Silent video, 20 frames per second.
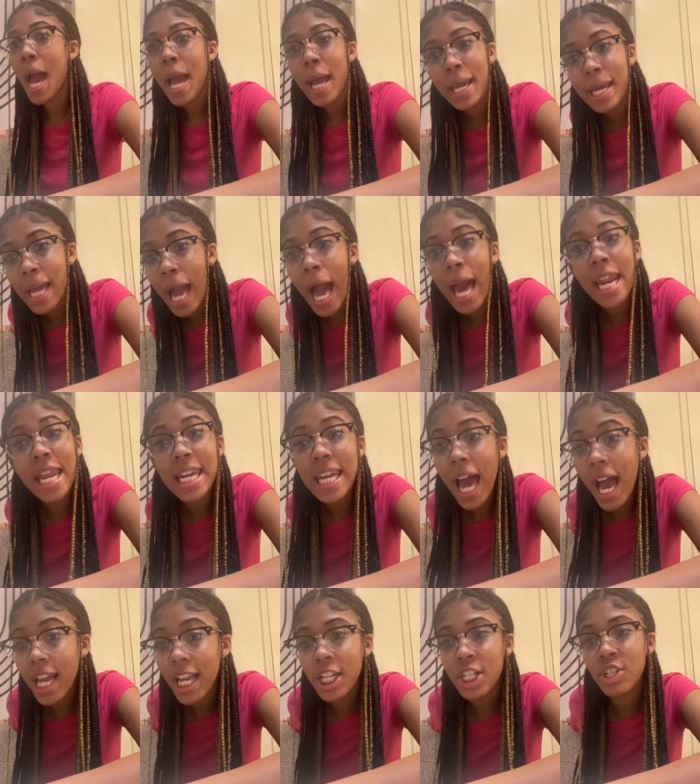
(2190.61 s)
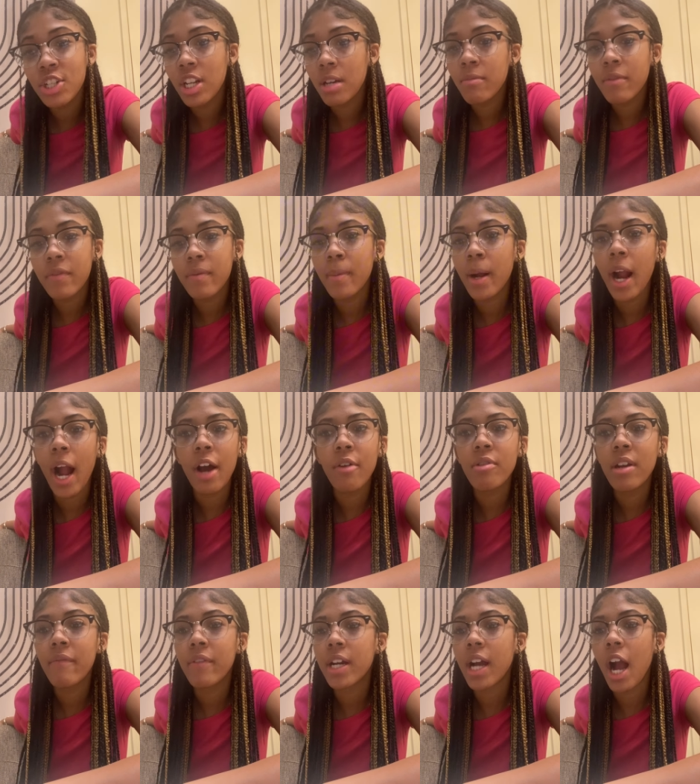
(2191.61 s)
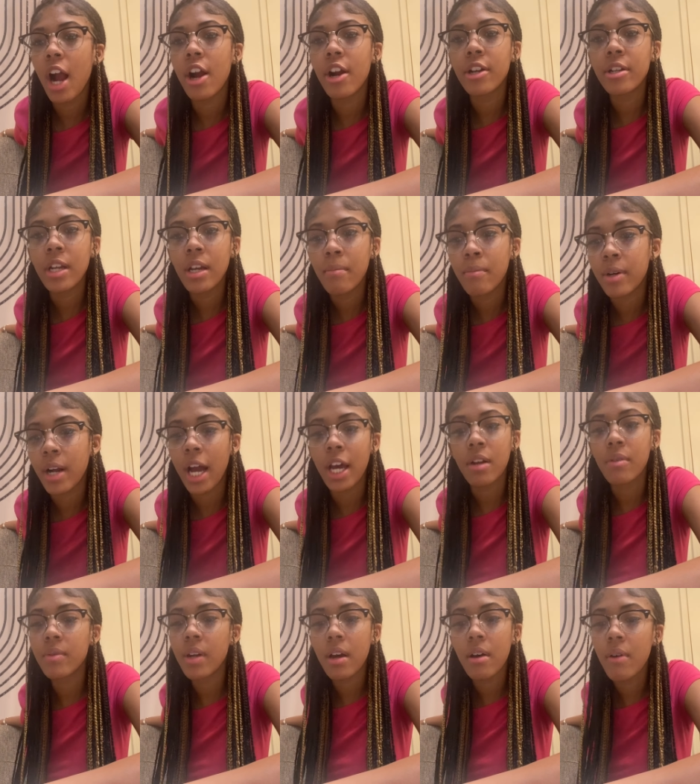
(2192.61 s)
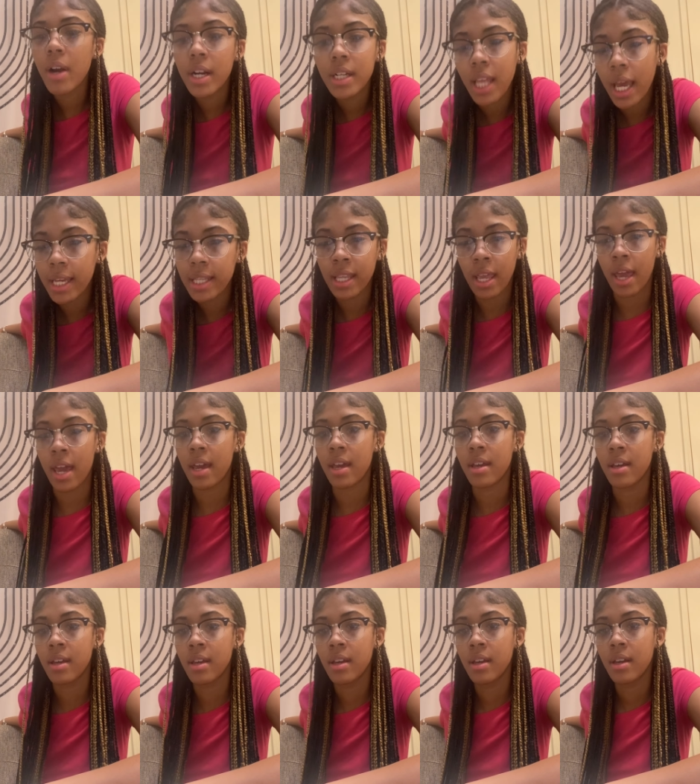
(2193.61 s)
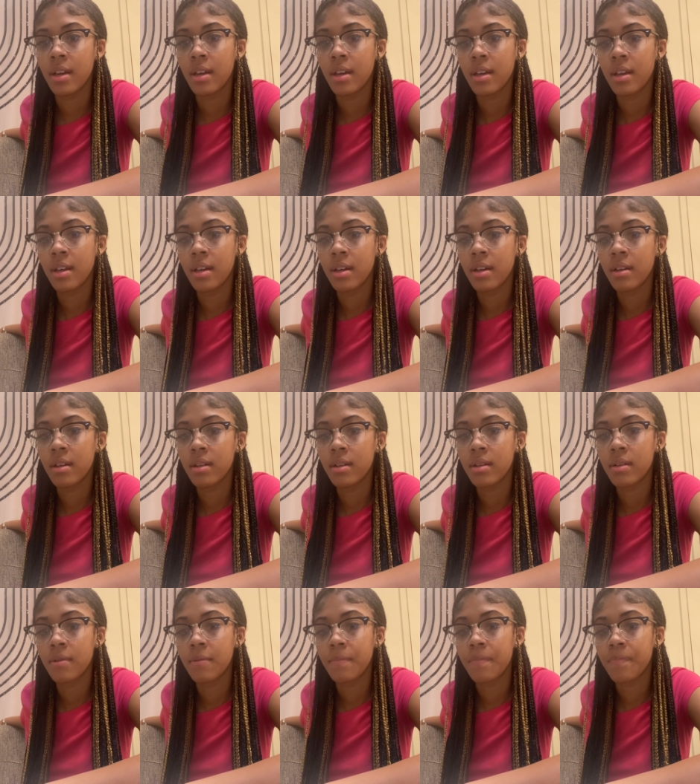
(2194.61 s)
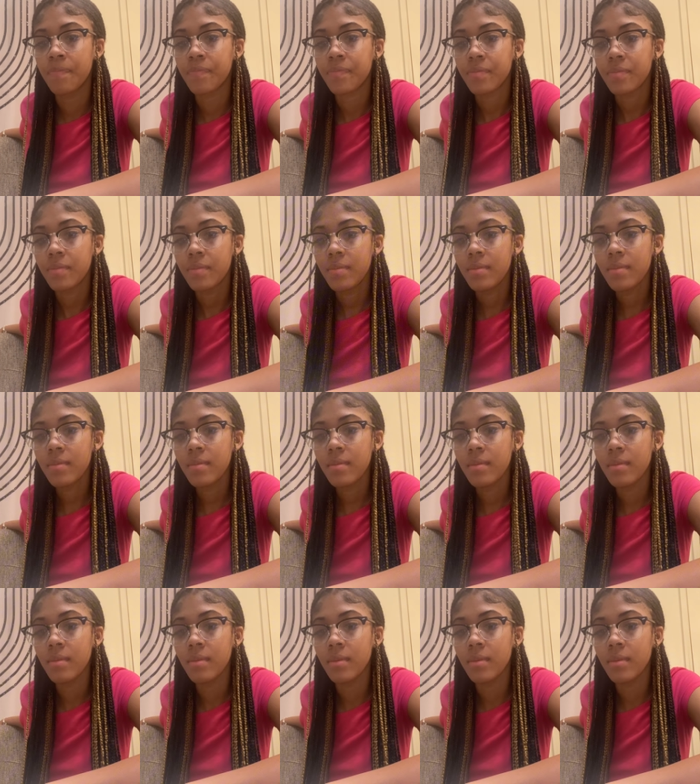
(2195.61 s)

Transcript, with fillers: I did not get your number from her. I don't even got her number. I don't know her like that. So how did you text her?